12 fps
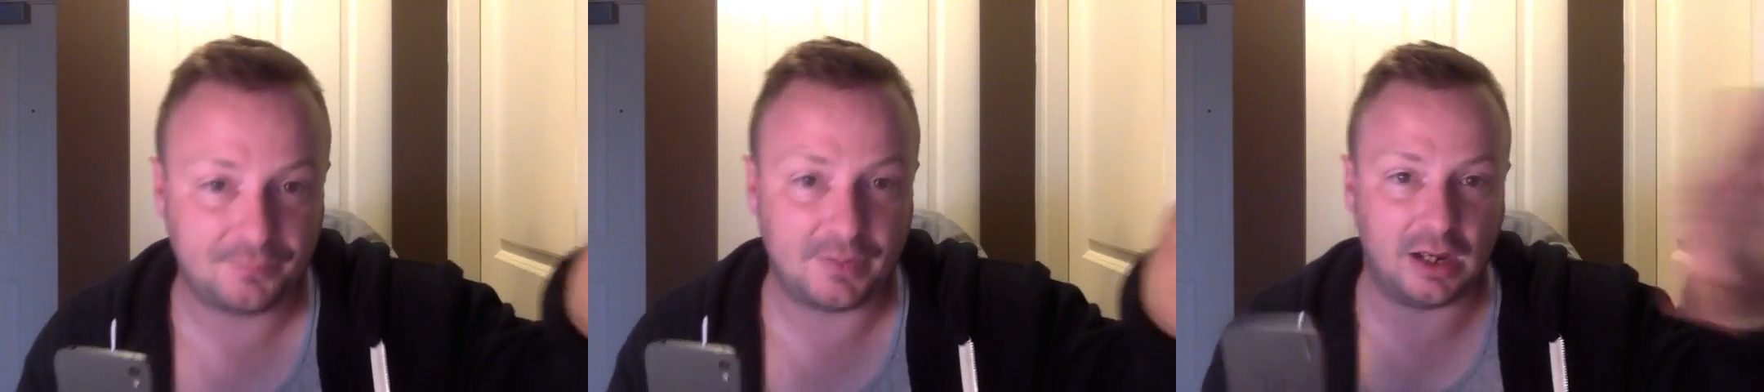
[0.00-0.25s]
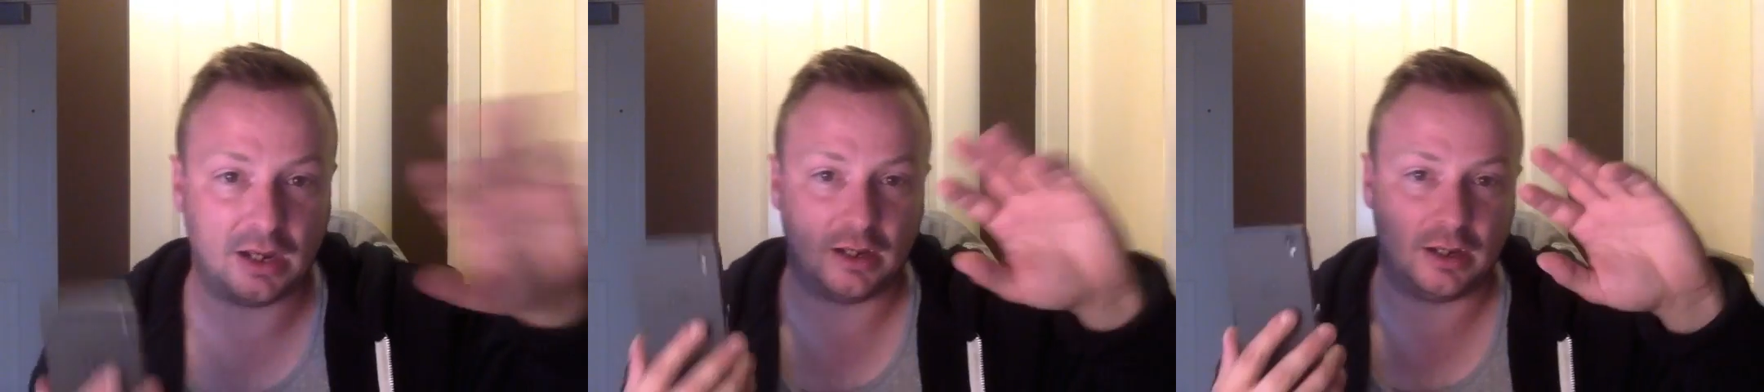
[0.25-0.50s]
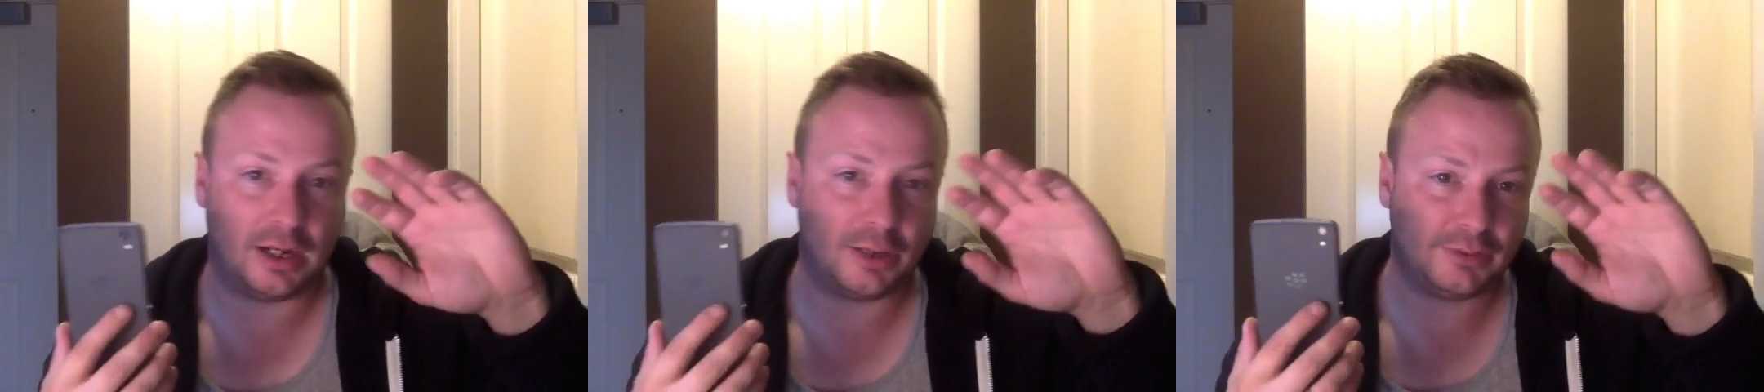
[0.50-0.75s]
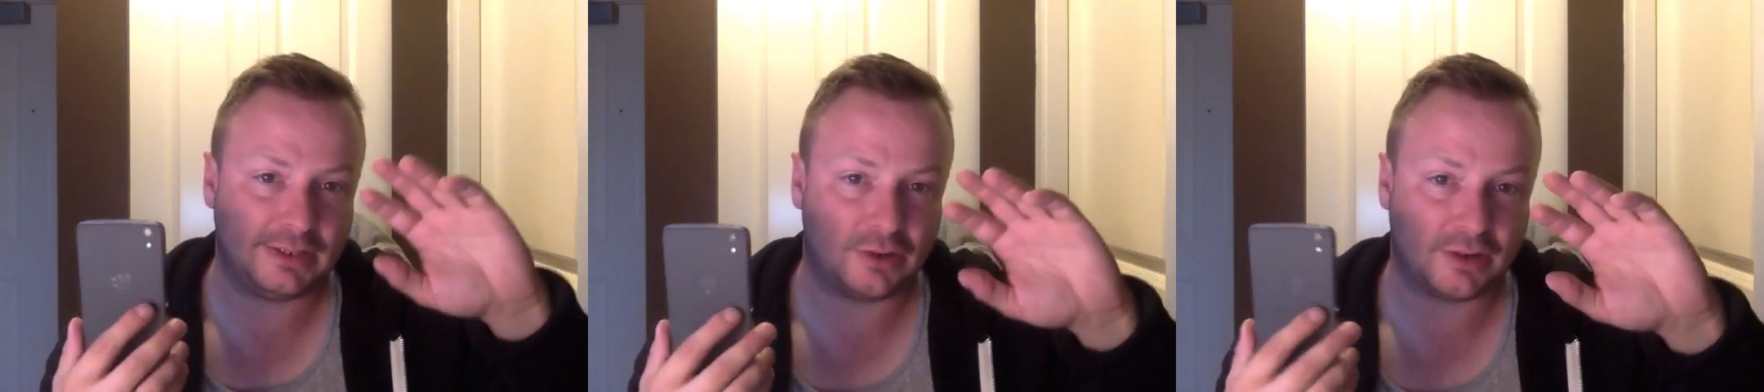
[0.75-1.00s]
I
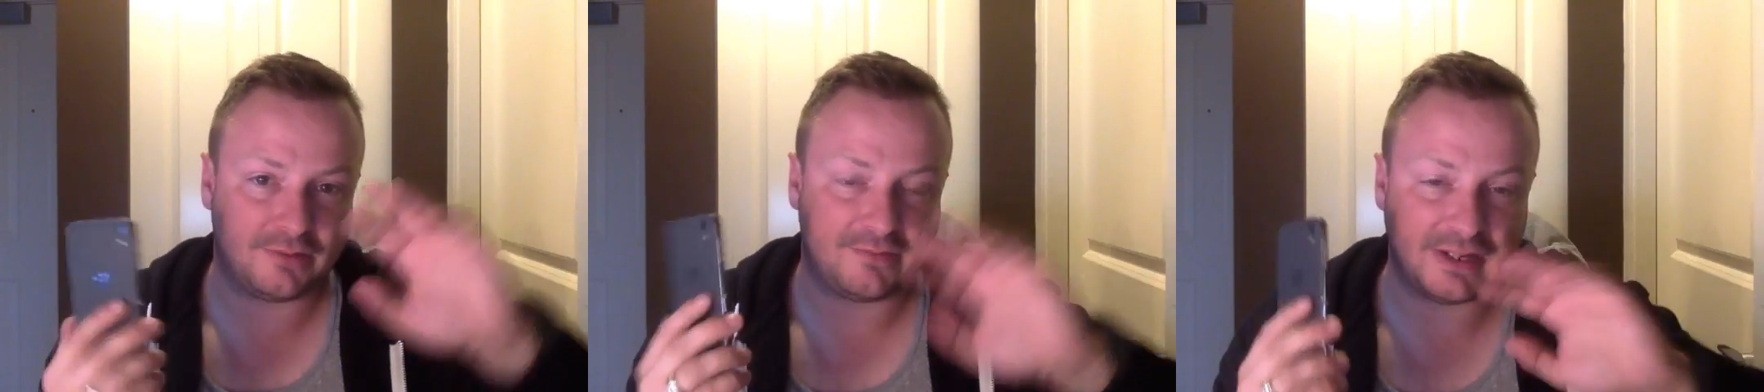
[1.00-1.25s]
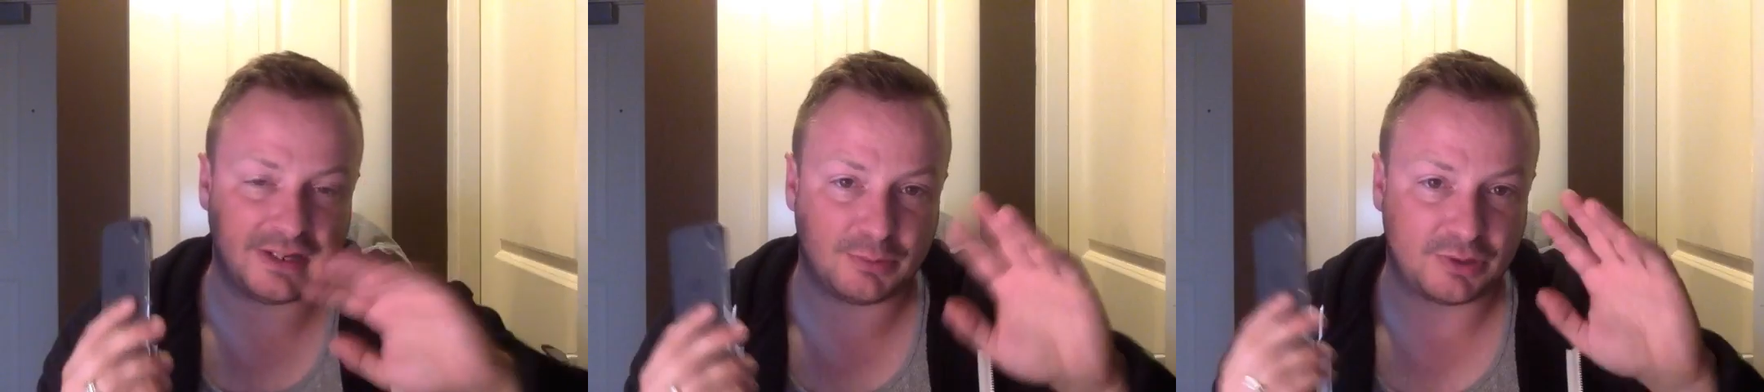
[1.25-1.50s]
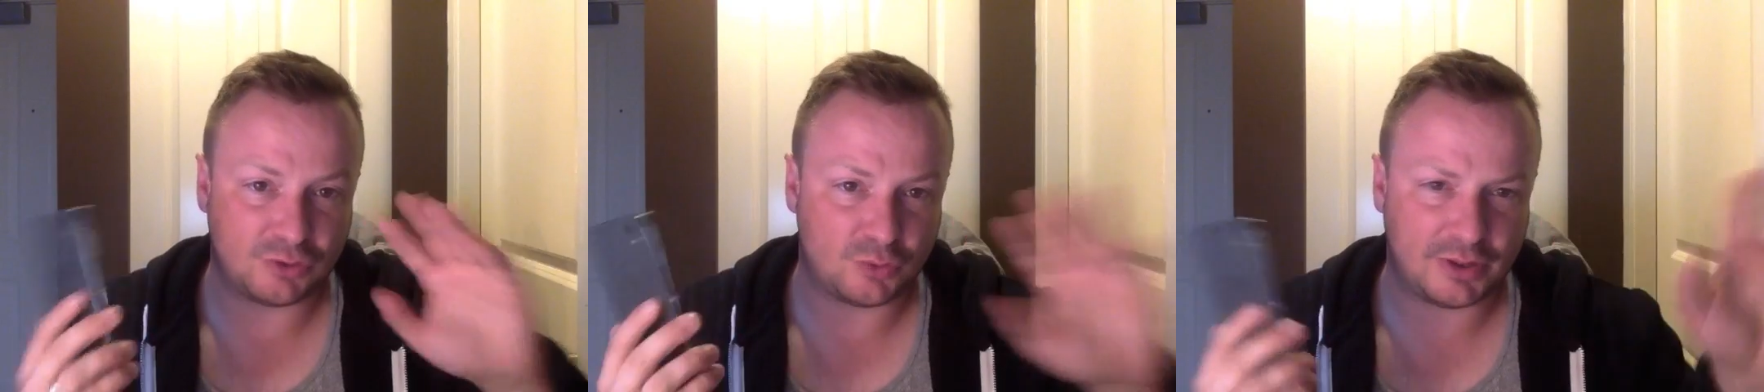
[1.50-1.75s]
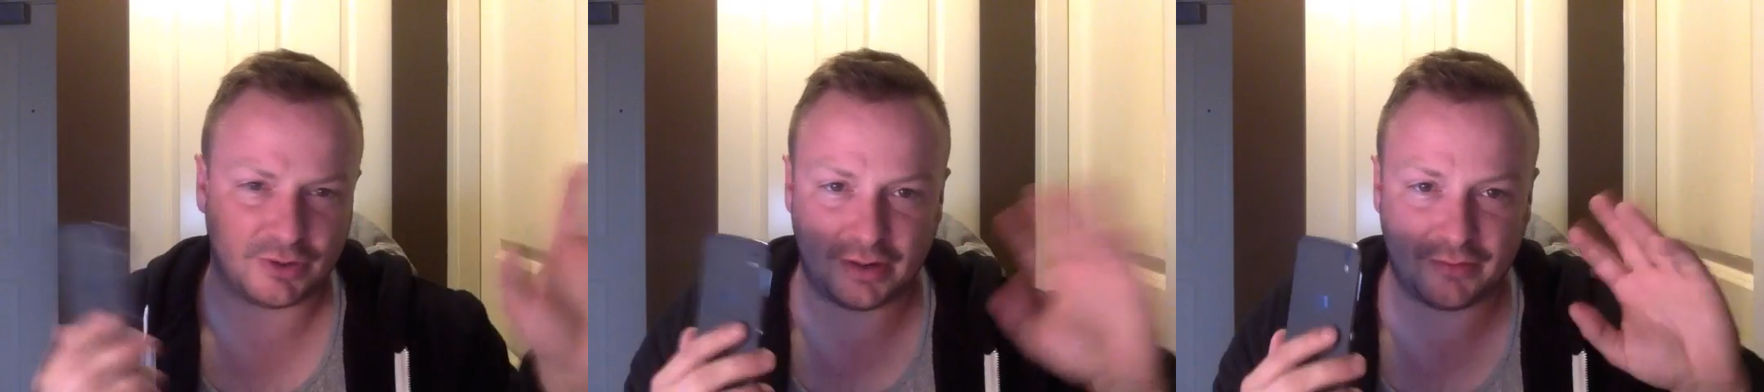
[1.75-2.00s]
only log into Facebook and
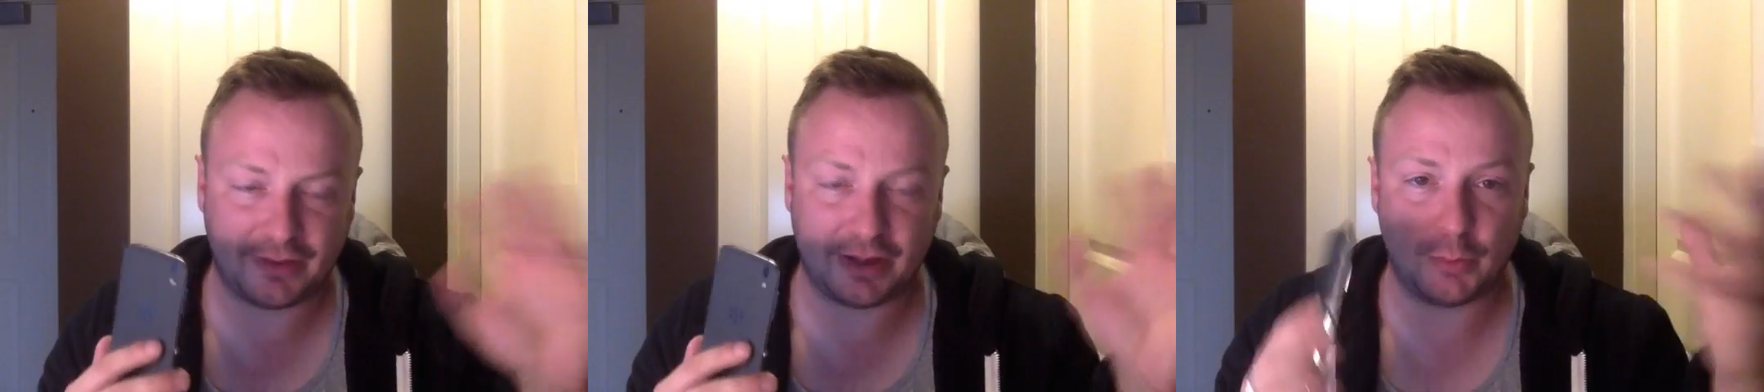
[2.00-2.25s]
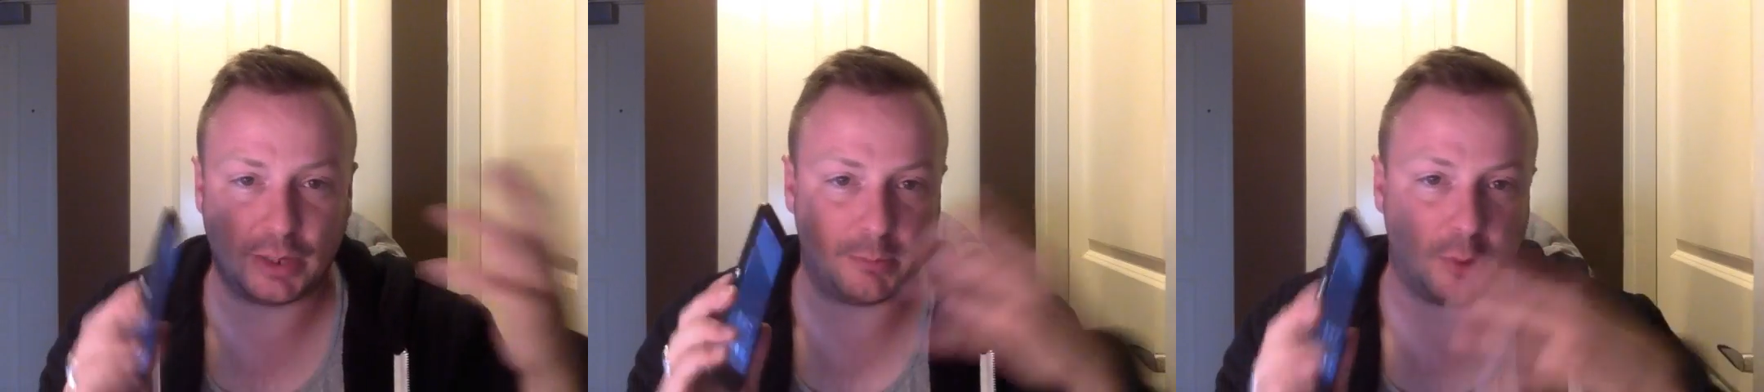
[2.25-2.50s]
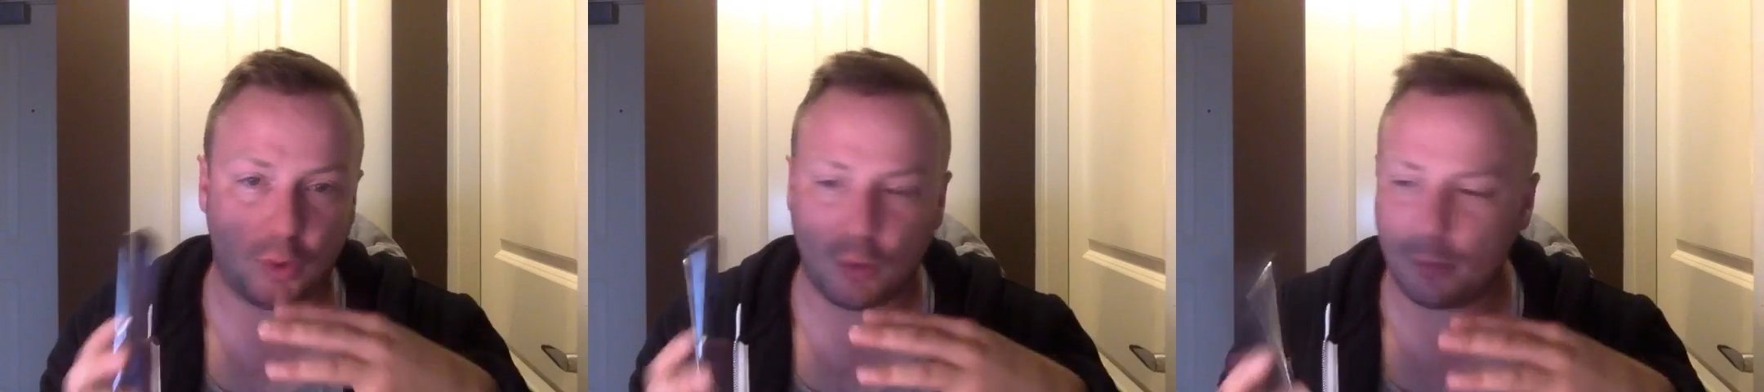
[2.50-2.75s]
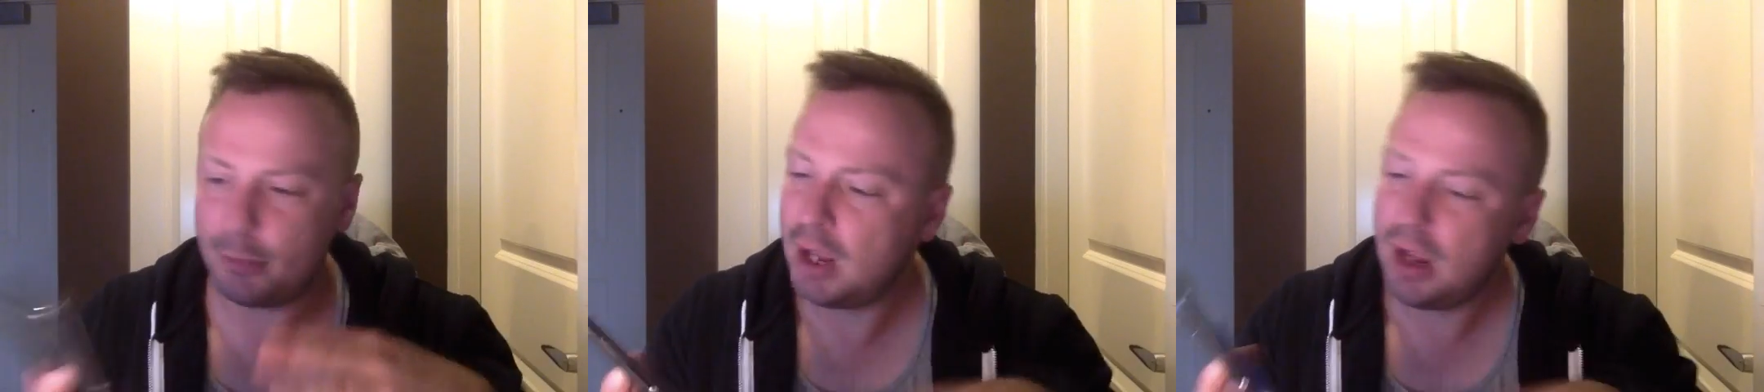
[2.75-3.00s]
Twitter and everything when I'm
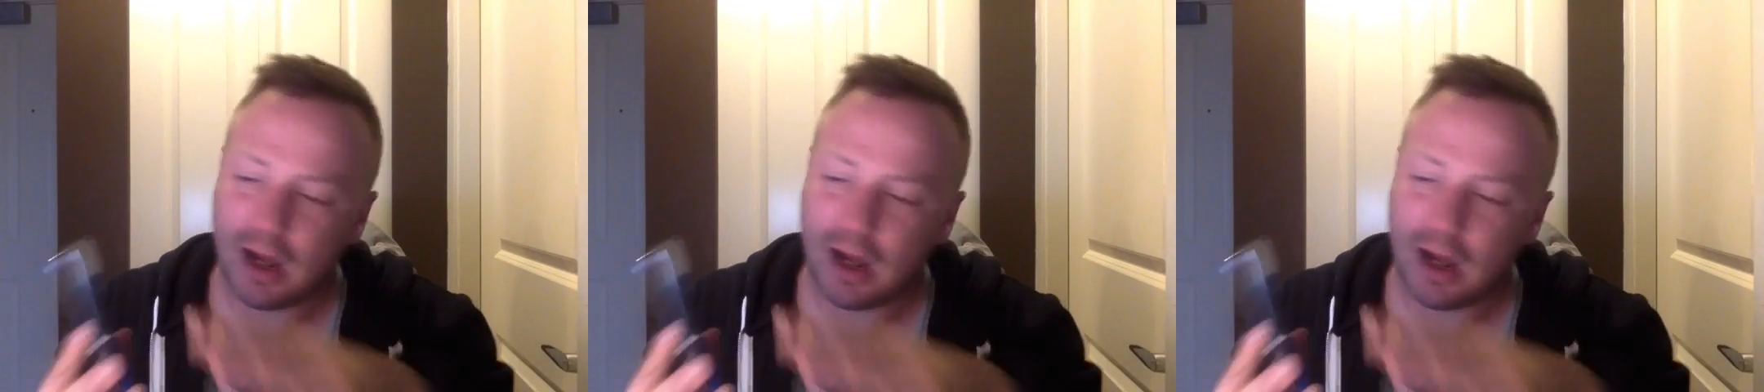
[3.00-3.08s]
home.